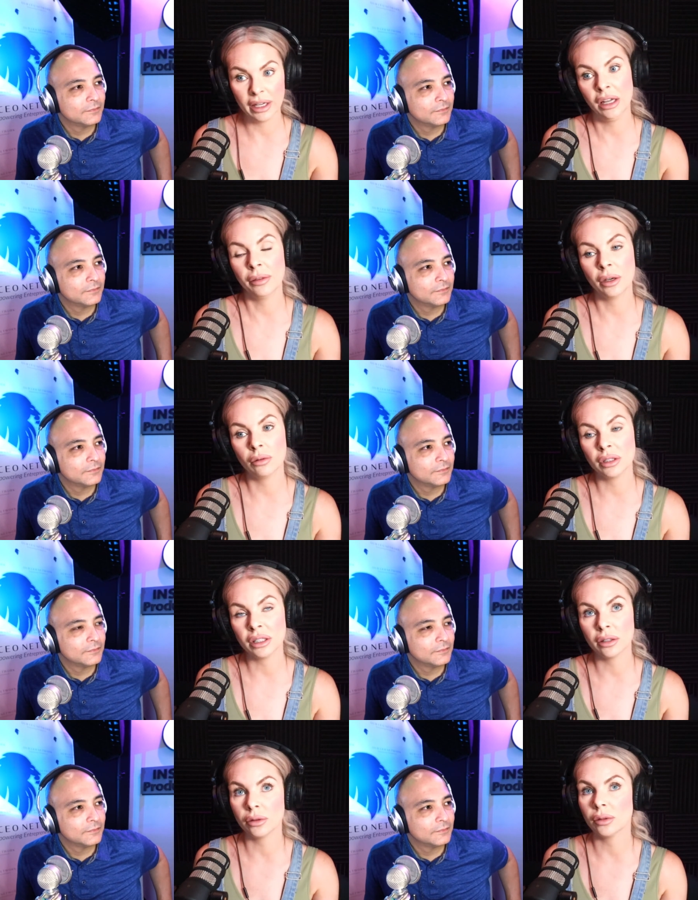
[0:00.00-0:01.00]
Speaker 1: and they only
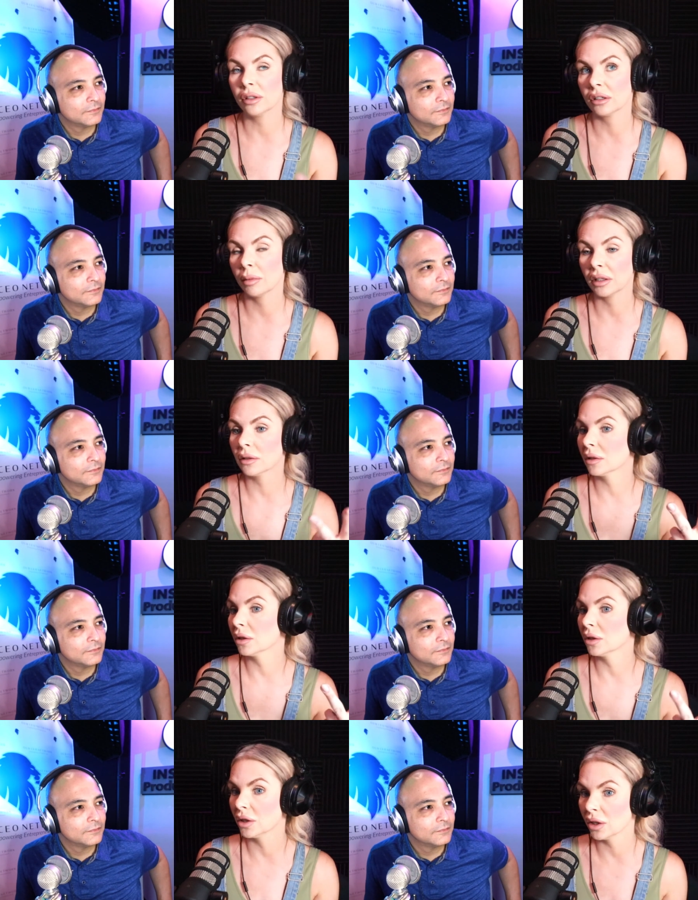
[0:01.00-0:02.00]
give you six months to
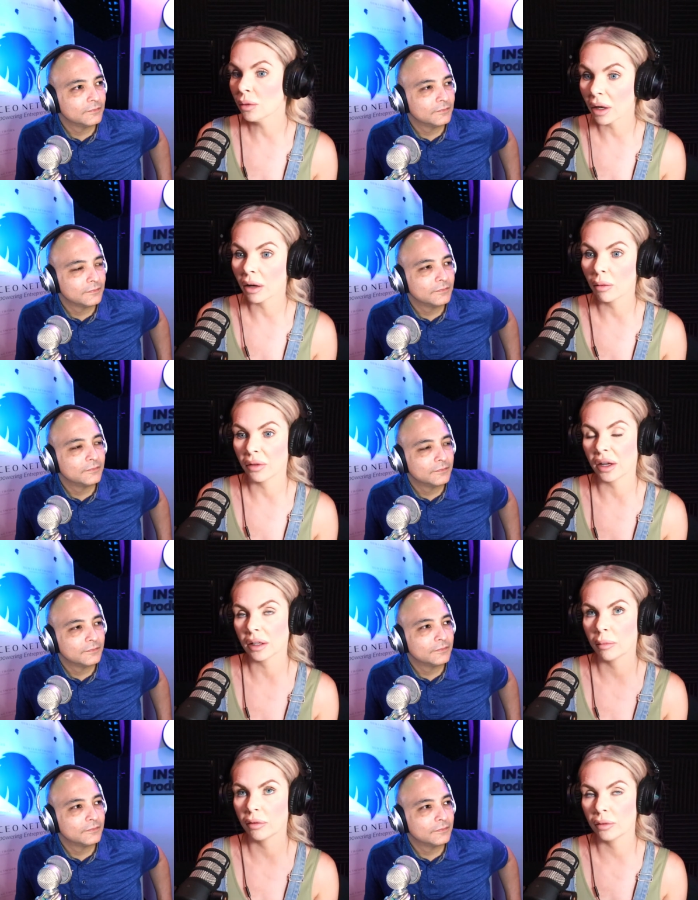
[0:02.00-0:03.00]
do it with that
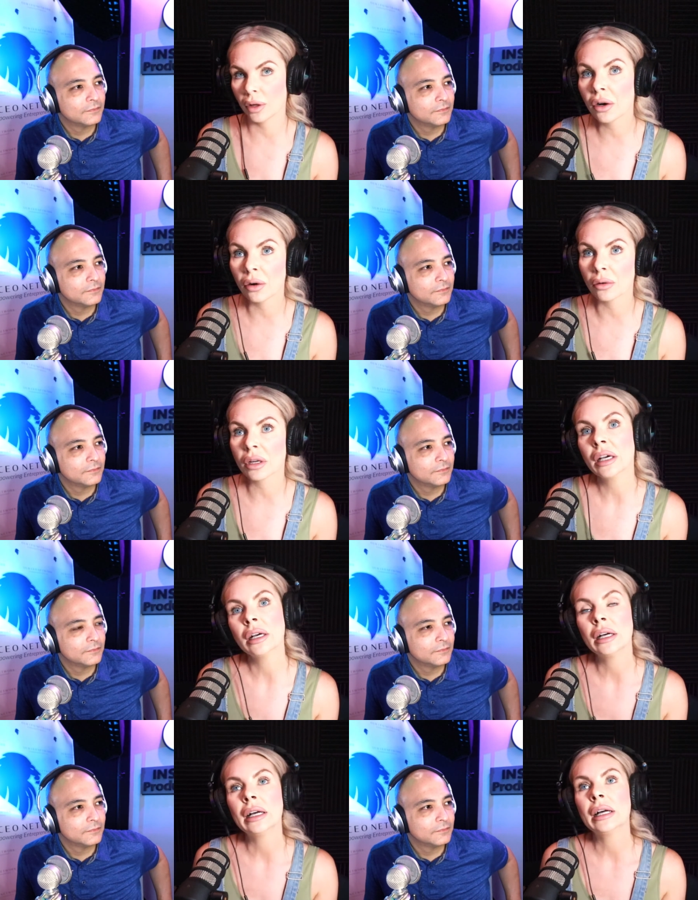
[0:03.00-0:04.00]
type of loan
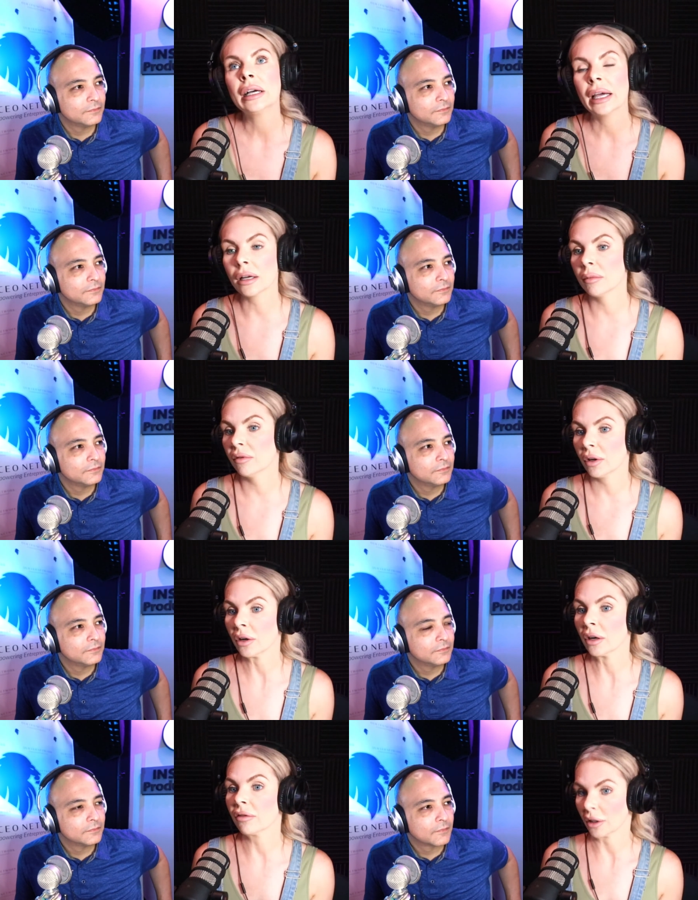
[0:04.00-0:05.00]
it can be
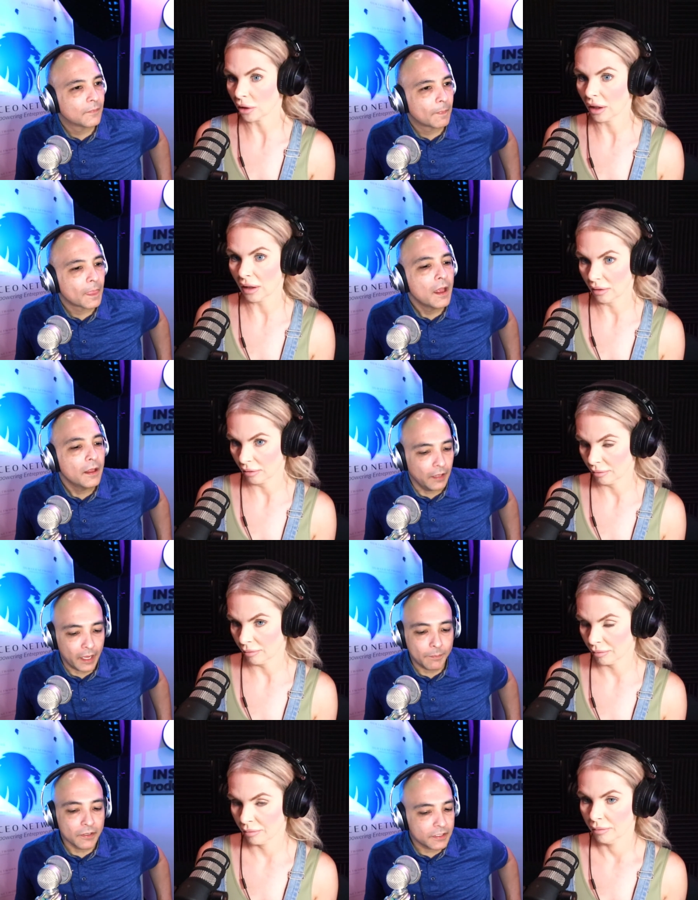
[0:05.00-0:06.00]
very frustrating.
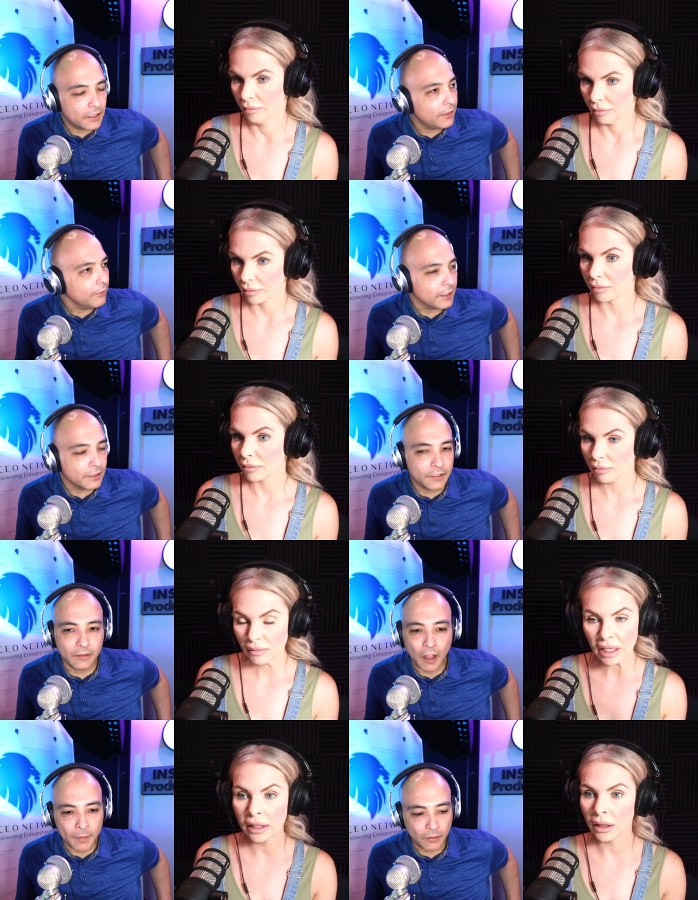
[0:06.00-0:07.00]
Speaker 2: Labor is another thing too. I
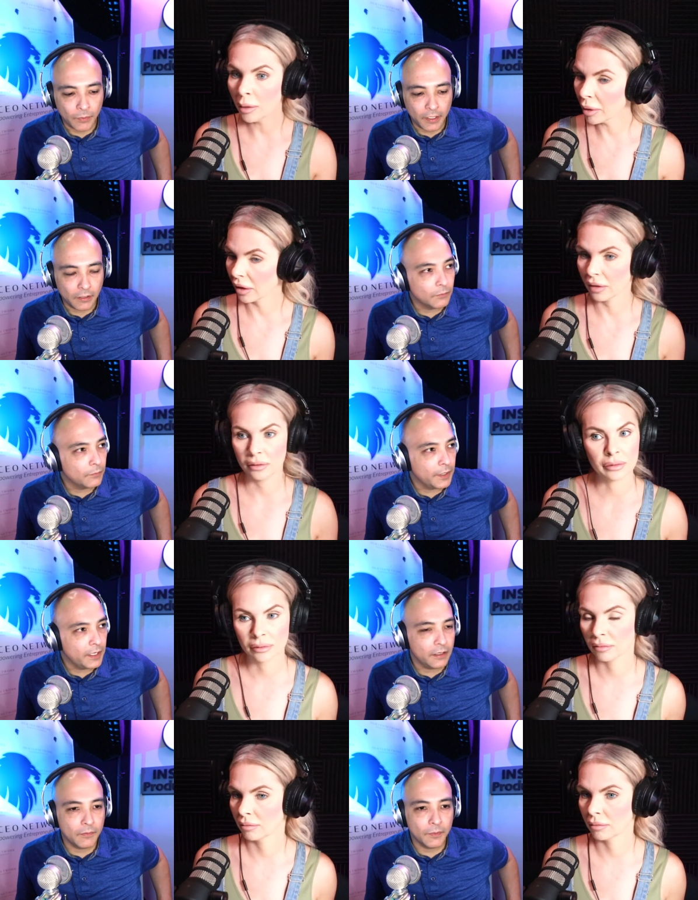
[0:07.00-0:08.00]
mean, and we didn't, we didn't
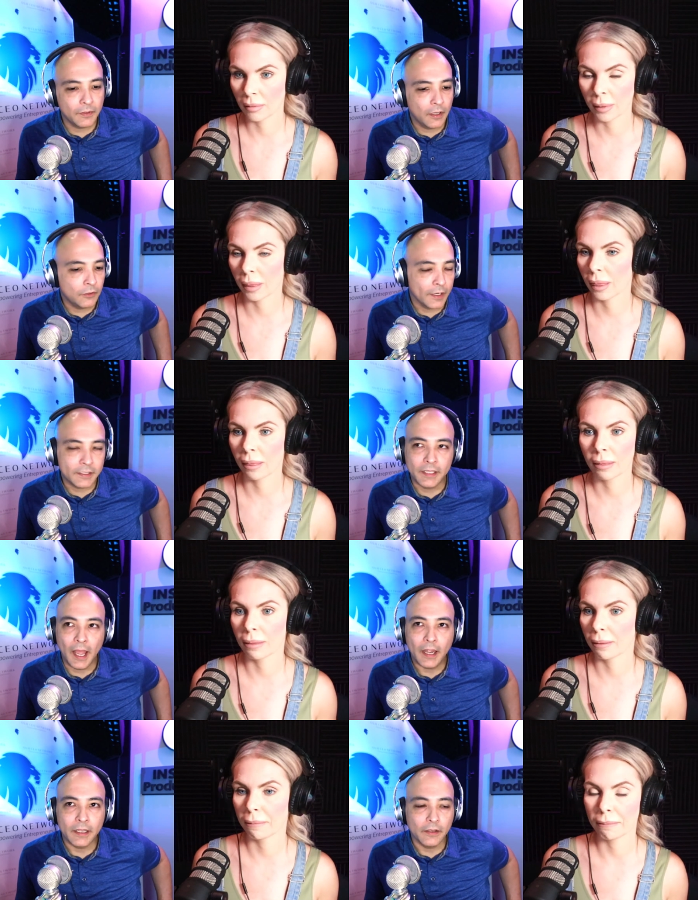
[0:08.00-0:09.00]
even address that
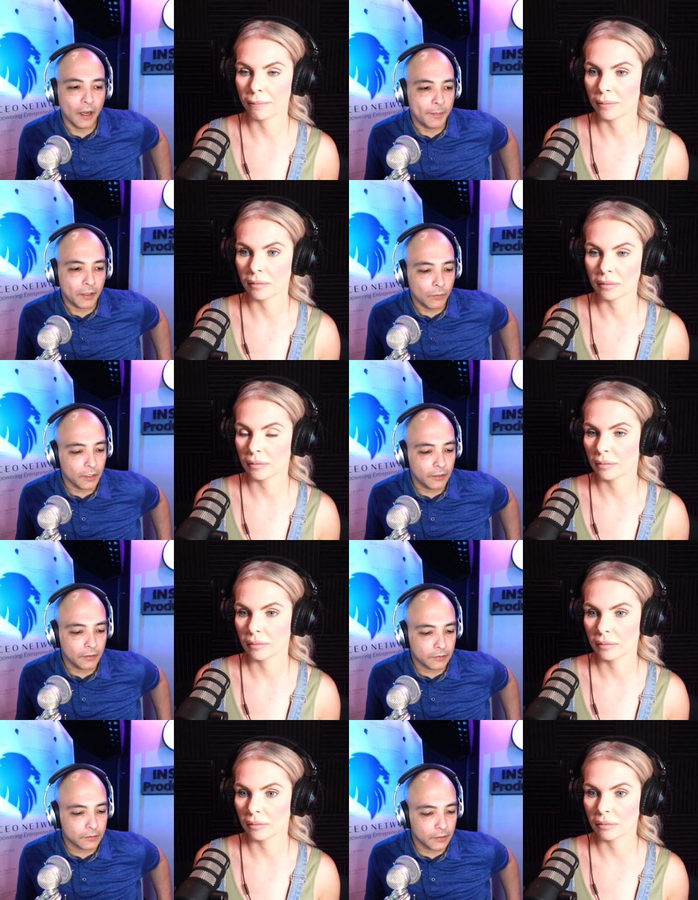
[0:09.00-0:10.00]
either. I mean, we're
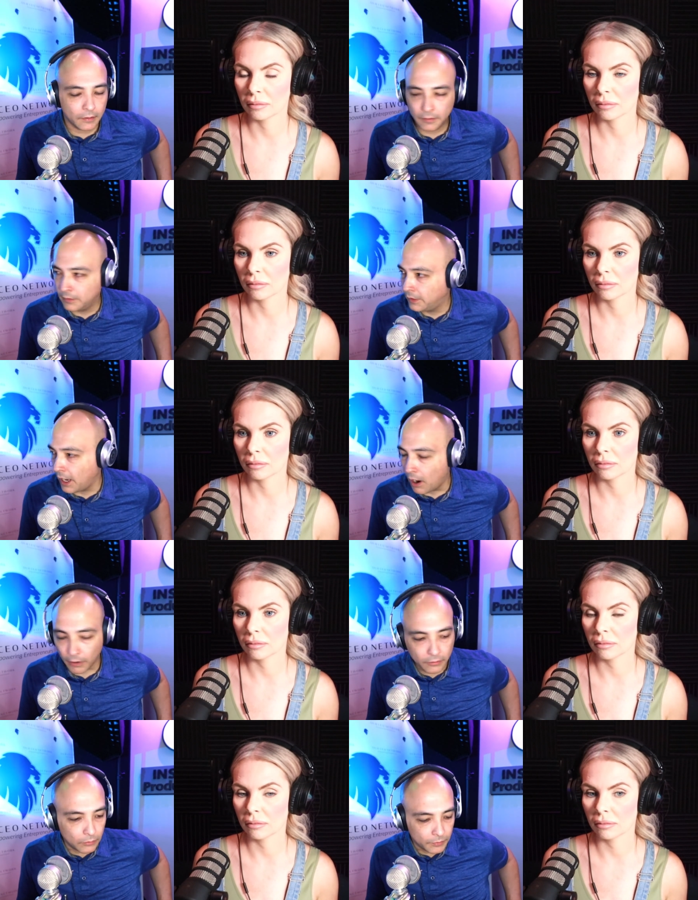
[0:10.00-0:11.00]
the article was